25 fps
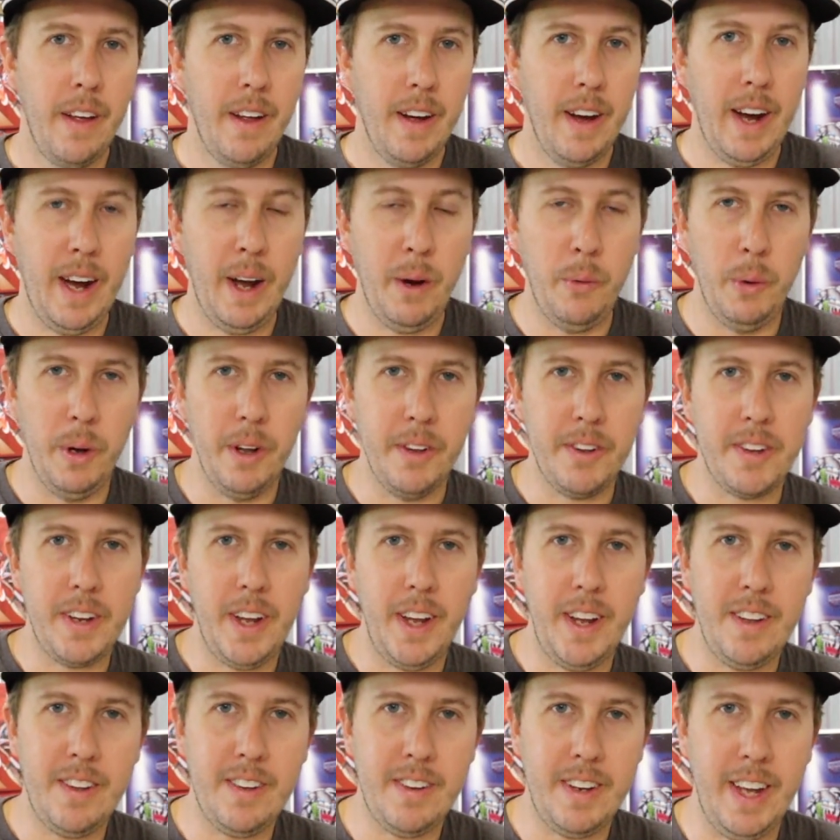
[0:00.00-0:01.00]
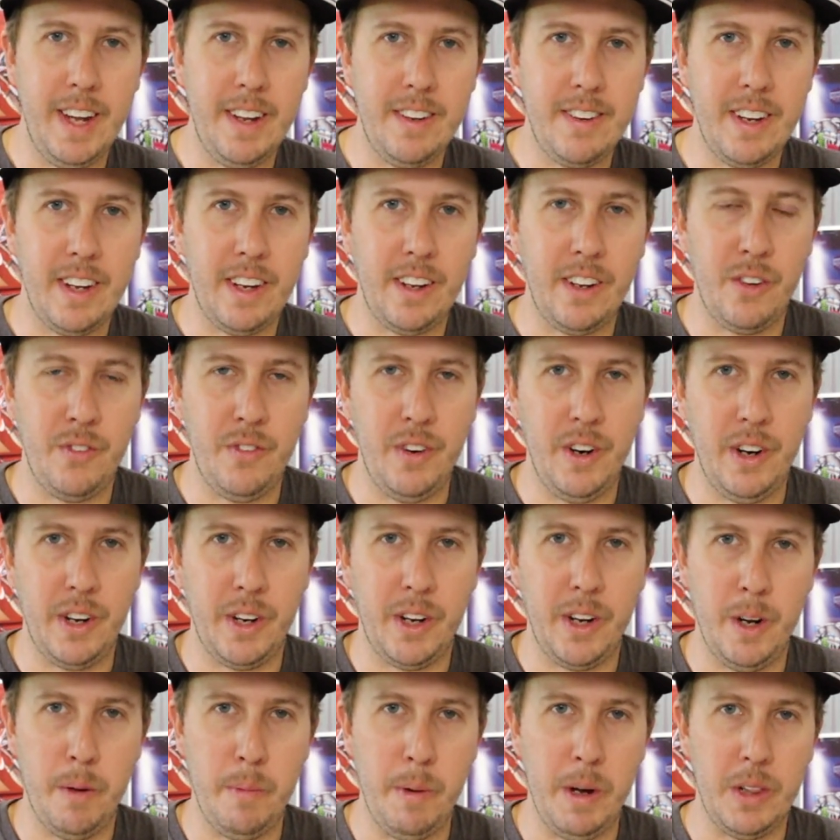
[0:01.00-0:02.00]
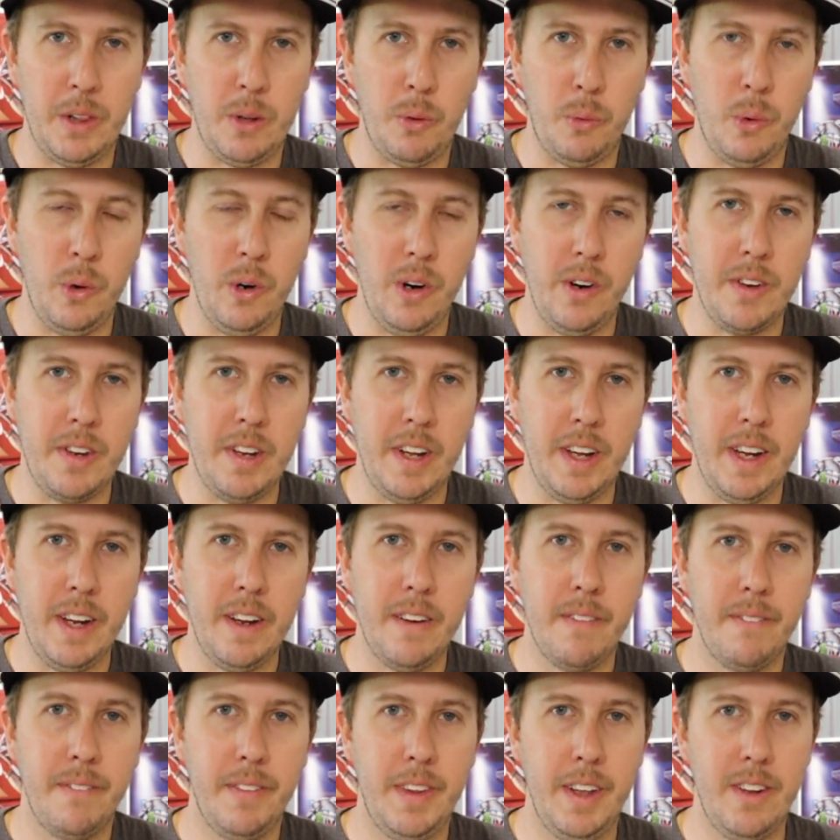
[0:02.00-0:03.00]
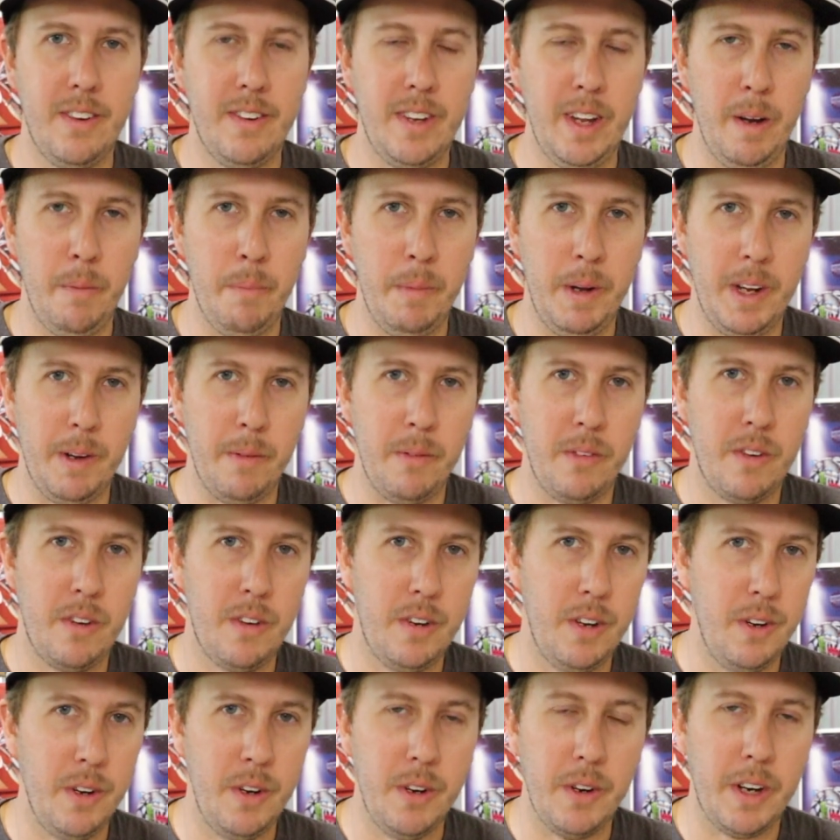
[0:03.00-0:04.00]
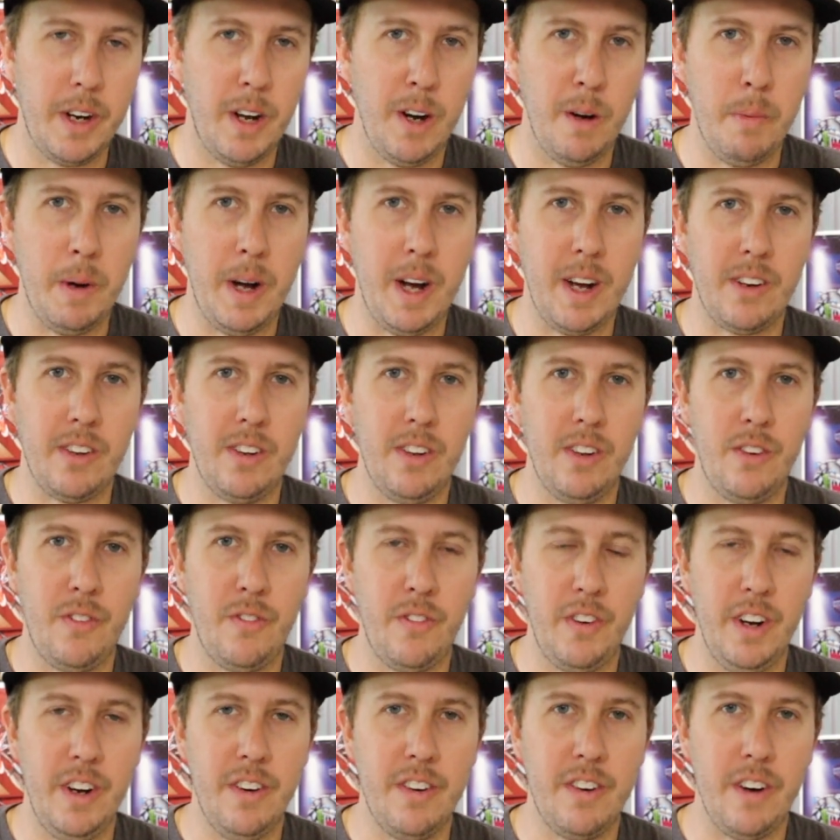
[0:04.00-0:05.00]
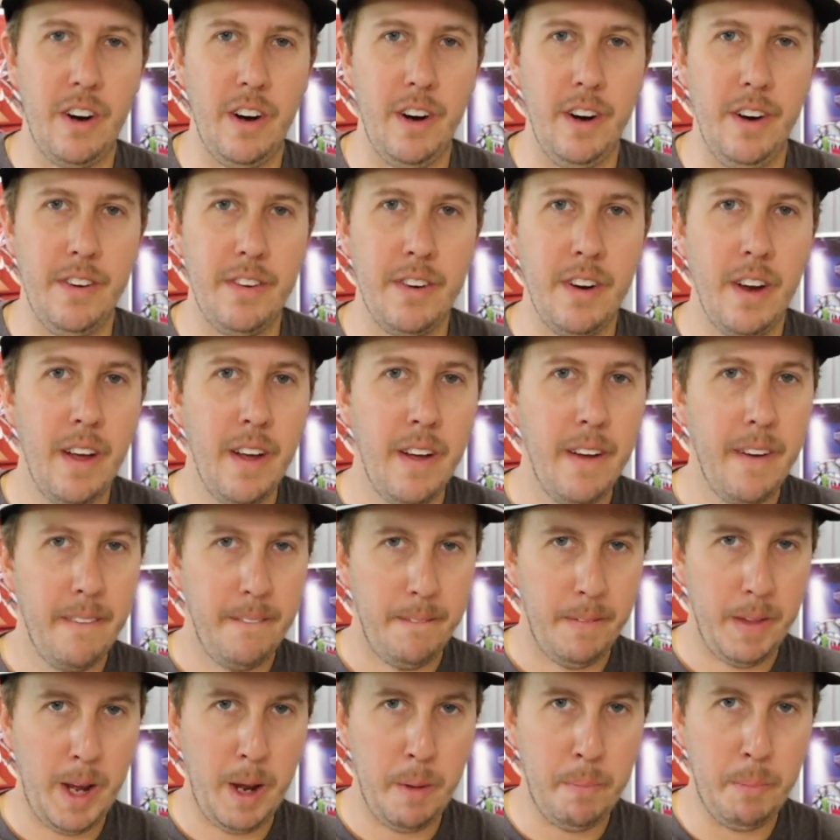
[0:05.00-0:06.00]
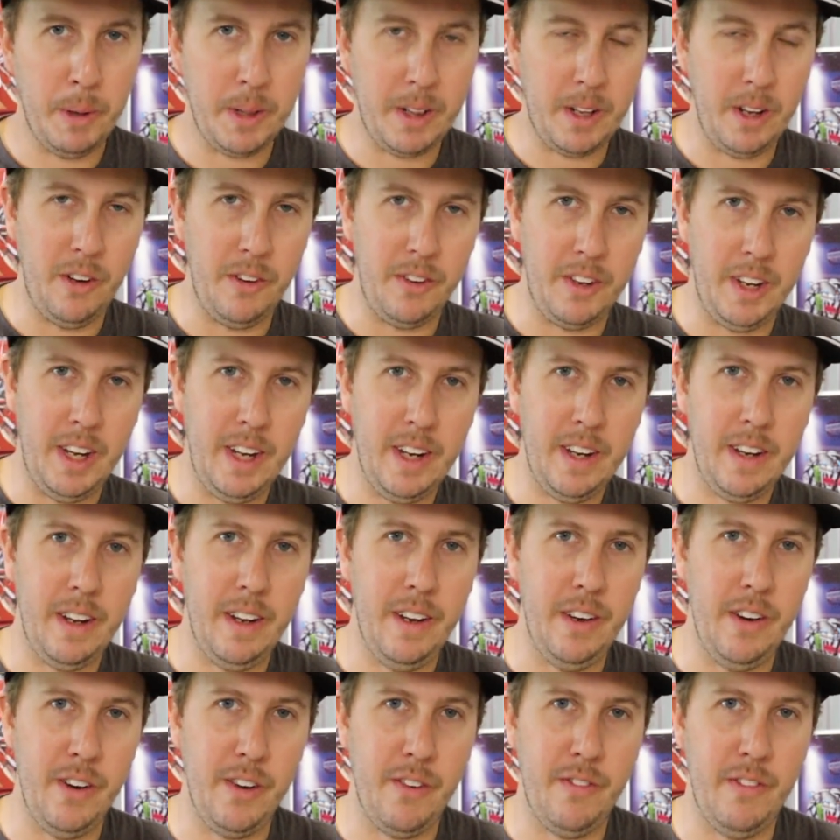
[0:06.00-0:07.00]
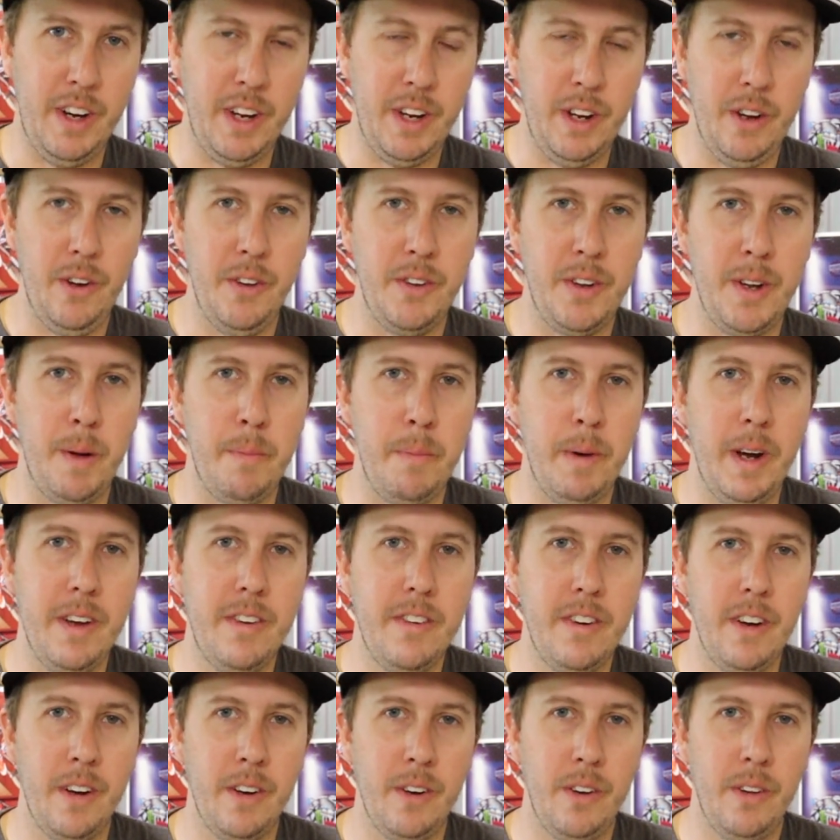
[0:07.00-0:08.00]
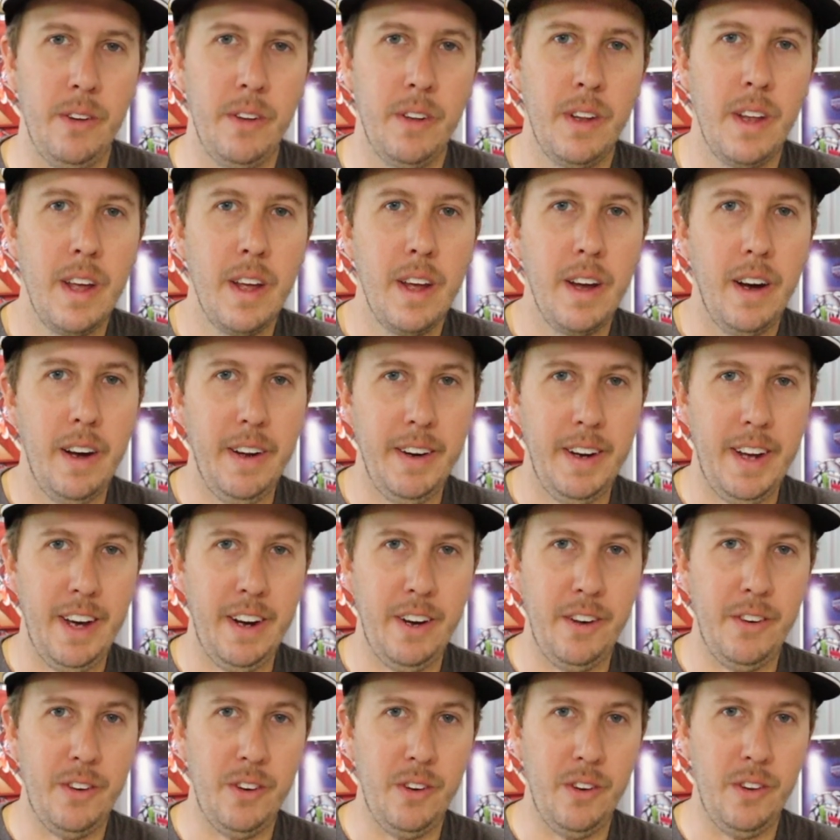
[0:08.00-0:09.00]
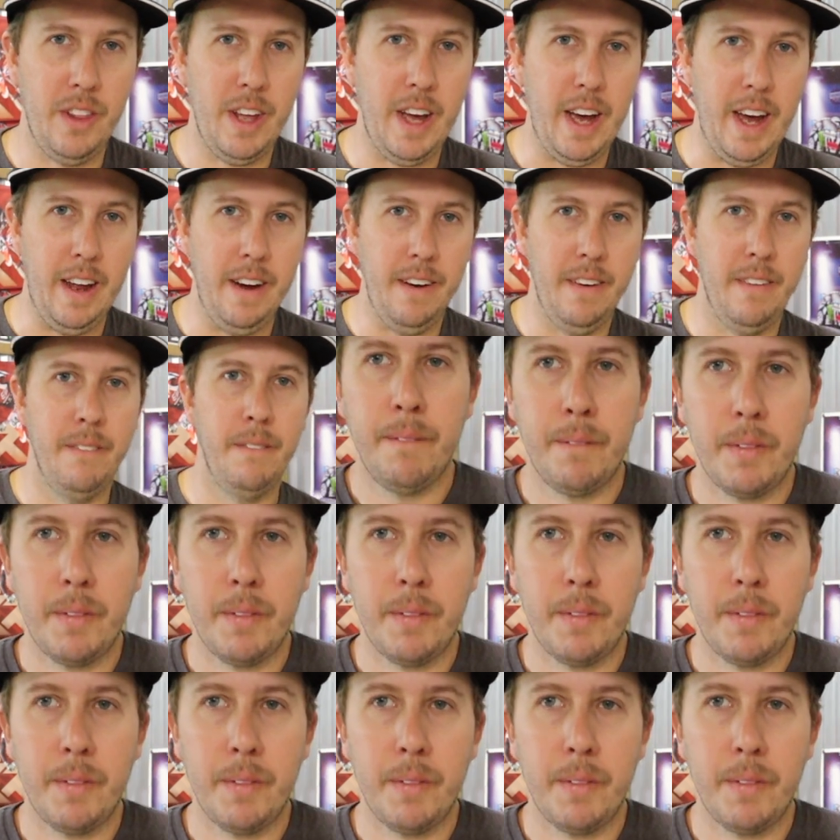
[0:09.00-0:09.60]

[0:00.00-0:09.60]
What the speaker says: I will say Stacyc is very good about the warranty. They sent me 2 new gearboxes free of charge. I put those in, and there's videos on my channel on how to do that.